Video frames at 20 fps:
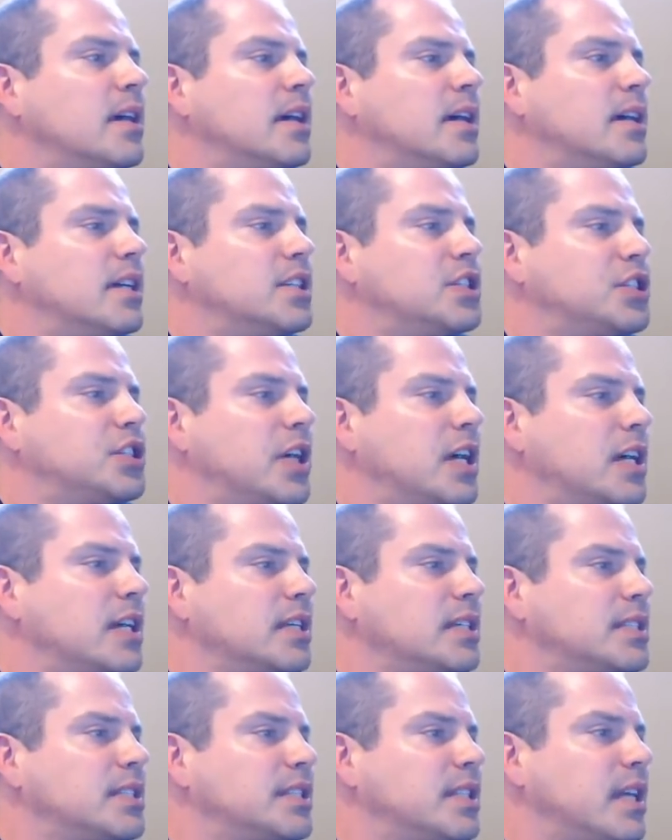Uh,
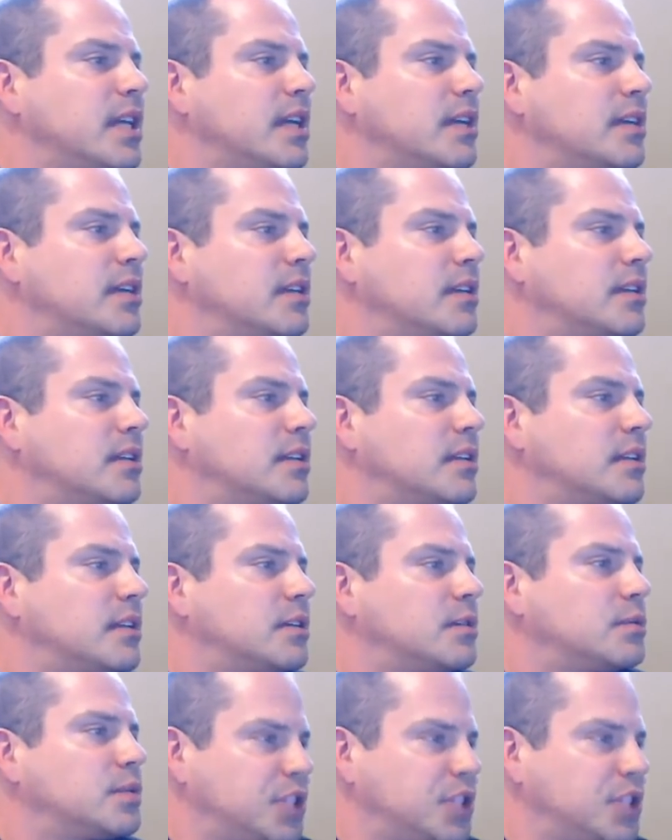Charlie's saying,